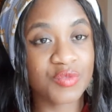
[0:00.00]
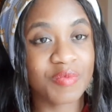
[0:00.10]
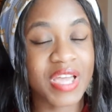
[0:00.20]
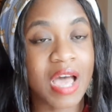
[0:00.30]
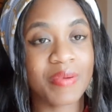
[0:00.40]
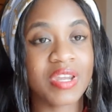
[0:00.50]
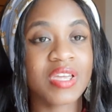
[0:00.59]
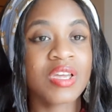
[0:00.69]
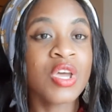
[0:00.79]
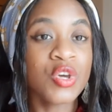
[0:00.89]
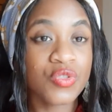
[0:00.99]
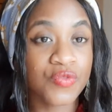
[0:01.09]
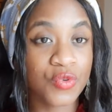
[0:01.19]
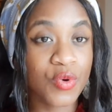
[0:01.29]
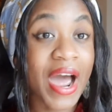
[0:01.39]
could be happening
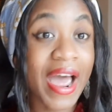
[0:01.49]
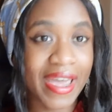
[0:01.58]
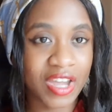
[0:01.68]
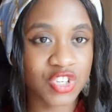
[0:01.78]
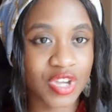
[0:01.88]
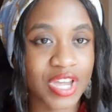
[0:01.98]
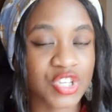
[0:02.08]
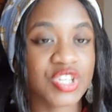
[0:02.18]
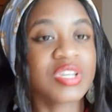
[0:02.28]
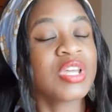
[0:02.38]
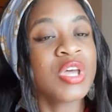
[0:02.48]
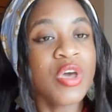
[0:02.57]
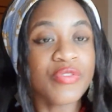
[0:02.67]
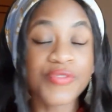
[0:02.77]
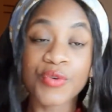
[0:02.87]
through higher education,
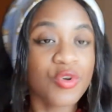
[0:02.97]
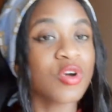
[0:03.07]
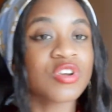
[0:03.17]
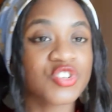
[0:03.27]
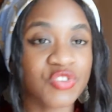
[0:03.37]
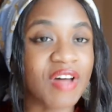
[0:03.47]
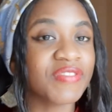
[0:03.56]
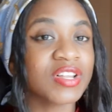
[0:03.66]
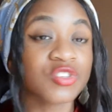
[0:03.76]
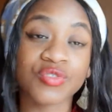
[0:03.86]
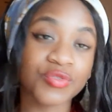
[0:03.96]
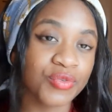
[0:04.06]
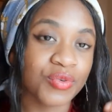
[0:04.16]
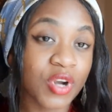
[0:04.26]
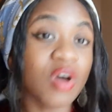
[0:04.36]
through travel,
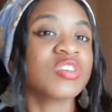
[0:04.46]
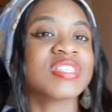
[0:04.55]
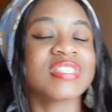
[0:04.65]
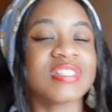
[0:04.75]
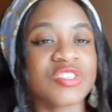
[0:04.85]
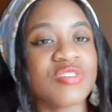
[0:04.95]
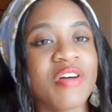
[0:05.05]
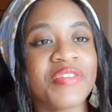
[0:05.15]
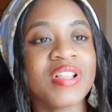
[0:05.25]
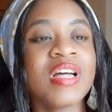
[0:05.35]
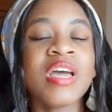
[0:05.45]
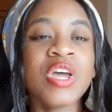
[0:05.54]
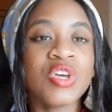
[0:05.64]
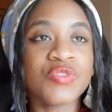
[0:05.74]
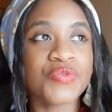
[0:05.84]
through long distance travel,
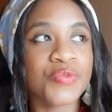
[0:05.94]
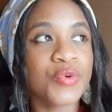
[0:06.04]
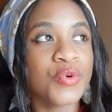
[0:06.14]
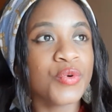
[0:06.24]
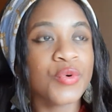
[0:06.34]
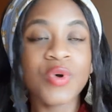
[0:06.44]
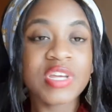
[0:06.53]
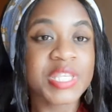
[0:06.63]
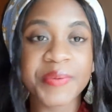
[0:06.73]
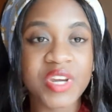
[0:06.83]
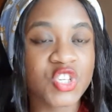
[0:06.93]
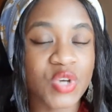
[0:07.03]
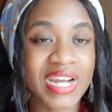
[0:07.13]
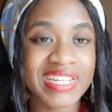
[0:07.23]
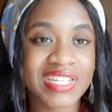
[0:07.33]
through
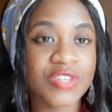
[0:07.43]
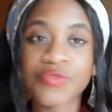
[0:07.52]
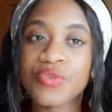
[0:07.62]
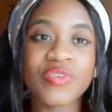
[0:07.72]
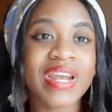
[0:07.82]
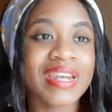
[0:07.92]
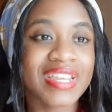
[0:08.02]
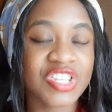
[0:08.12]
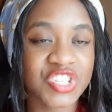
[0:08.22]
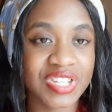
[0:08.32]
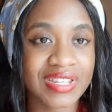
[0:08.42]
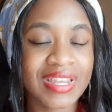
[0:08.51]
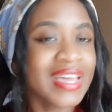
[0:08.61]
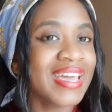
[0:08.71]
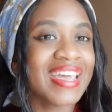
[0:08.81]
spirituality, through religion.
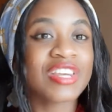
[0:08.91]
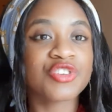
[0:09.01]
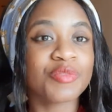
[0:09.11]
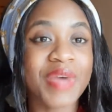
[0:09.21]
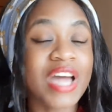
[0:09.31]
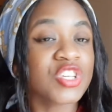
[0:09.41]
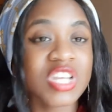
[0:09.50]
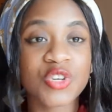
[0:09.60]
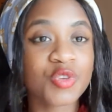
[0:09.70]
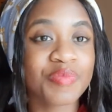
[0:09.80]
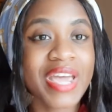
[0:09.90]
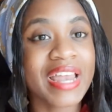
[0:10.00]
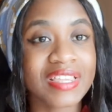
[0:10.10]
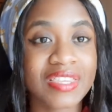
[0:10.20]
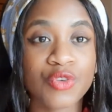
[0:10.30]
It could be
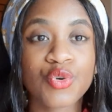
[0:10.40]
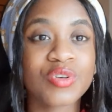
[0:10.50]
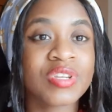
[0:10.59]
anything.